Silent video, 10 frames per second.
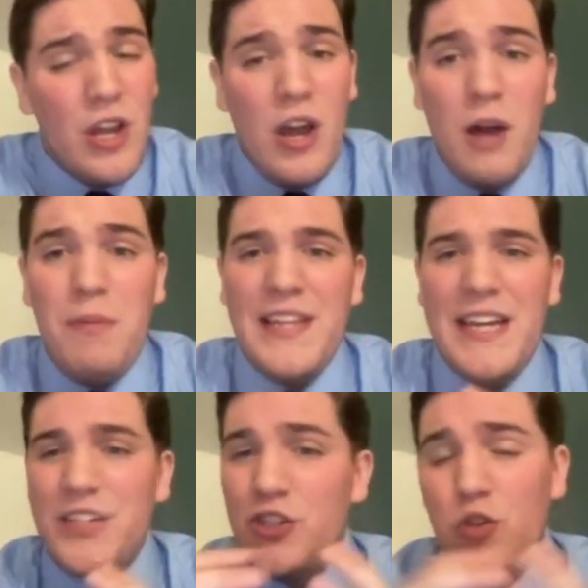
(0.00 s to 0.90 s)
But that
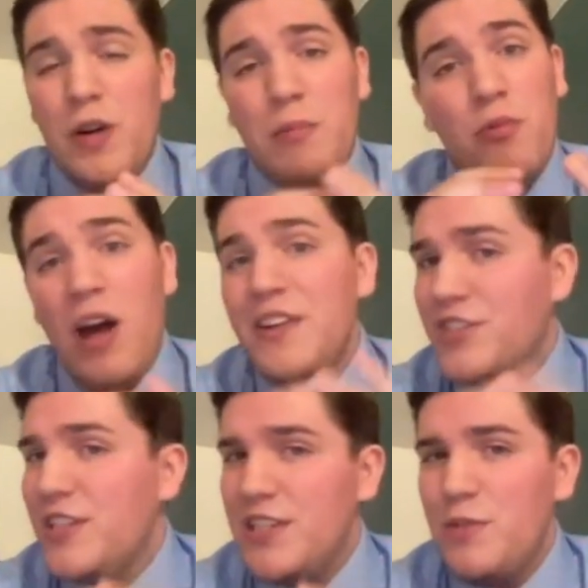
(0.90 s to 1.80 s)
historic
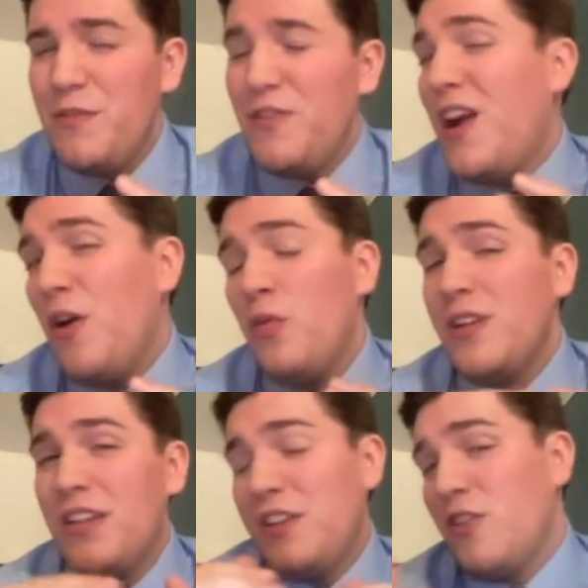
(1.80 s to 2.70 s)
Protestantism, not
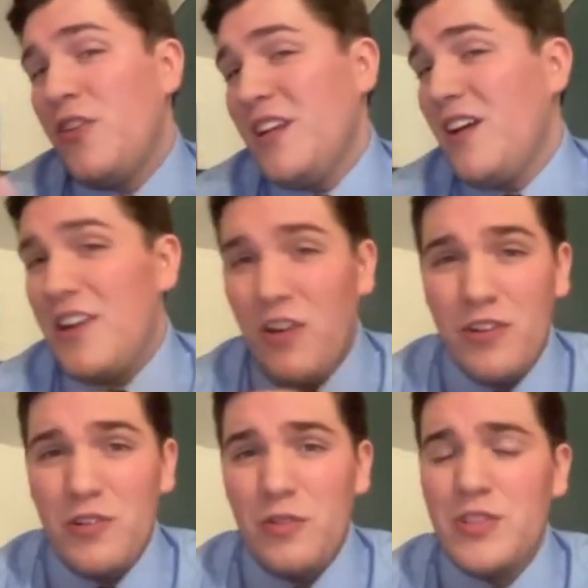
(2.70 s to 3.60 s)
holding to the 39
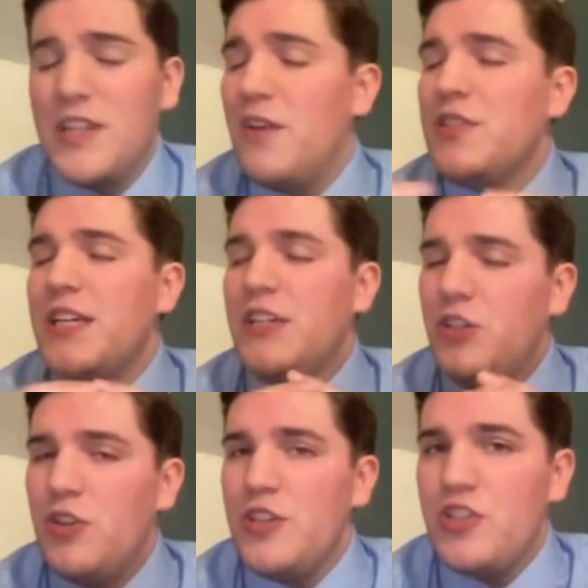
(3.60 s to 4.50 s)
Articles, there is a
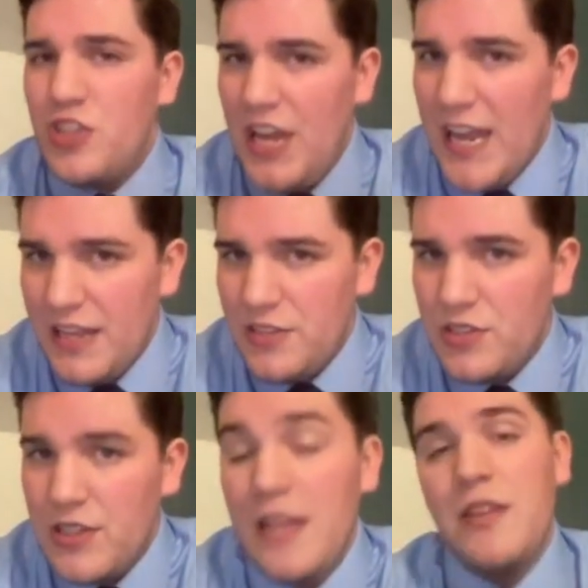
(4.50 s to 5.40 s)
good
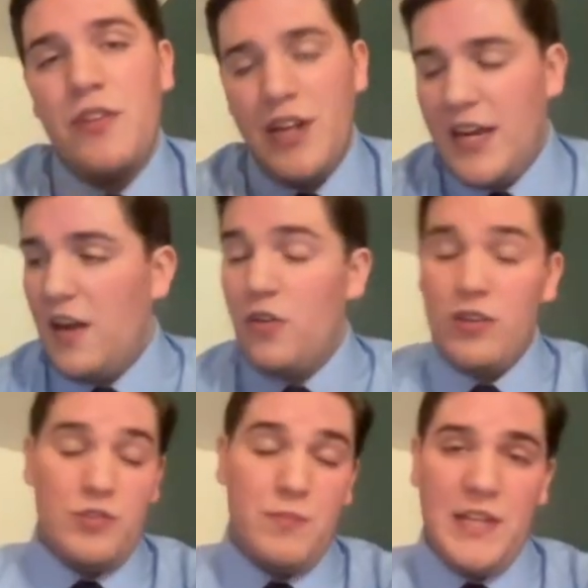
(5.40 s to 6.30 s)
chance that 39
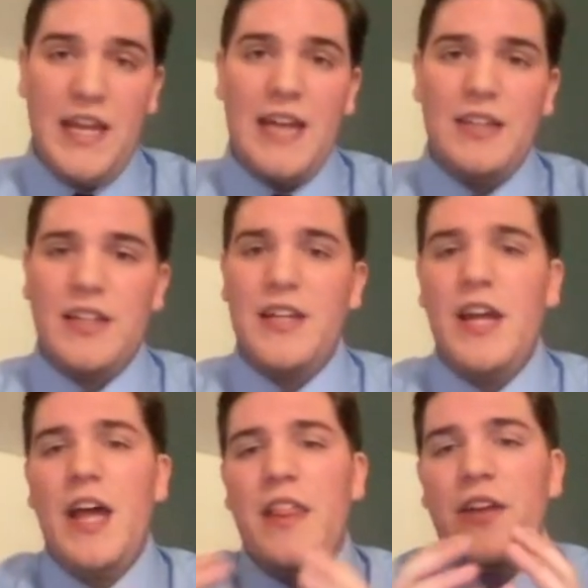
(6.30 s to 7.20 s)
Articles being Anglican,
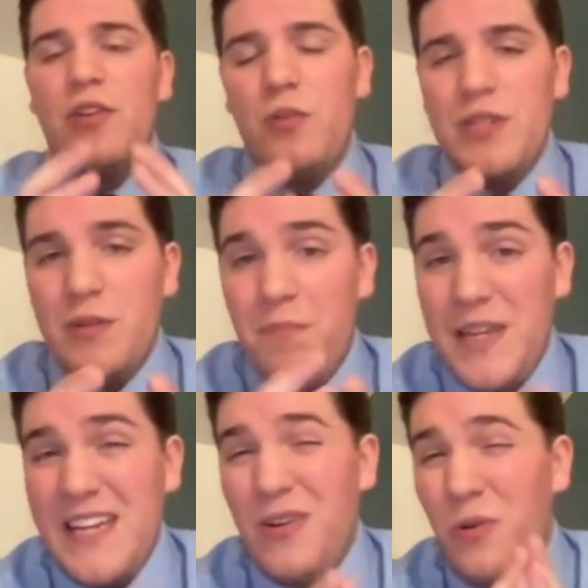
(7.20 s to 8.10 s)
they're going to
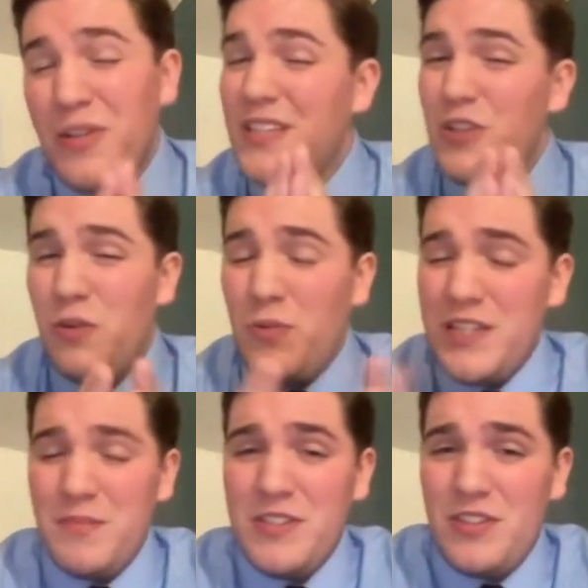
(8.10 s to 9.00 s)
be holding to the
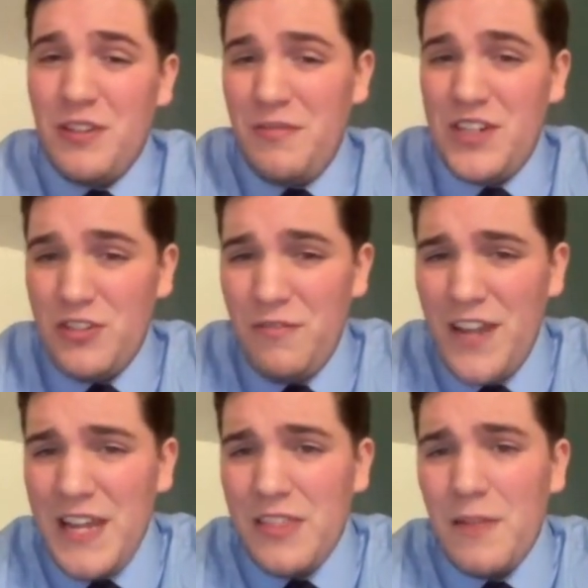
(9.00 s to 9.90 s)
Westminster Confession of
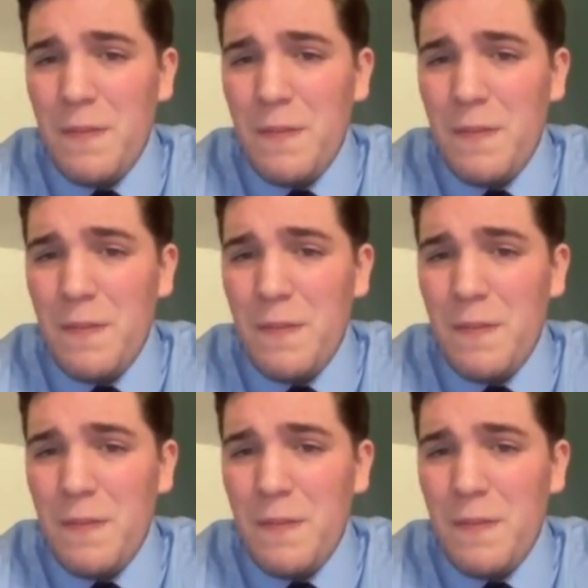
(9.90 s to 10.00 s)
Faith.